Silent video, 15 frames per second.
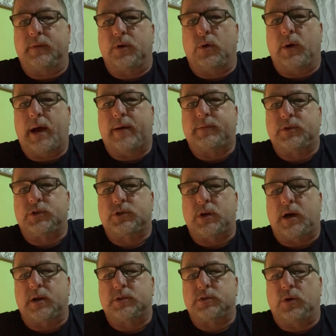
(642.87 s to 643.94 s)
go
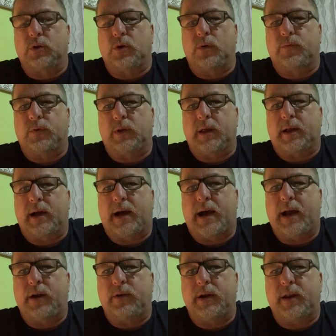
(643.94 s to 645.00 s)
Aftershocks or go for like a
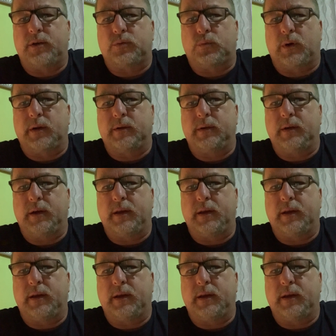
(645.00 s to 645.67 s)
higher end one.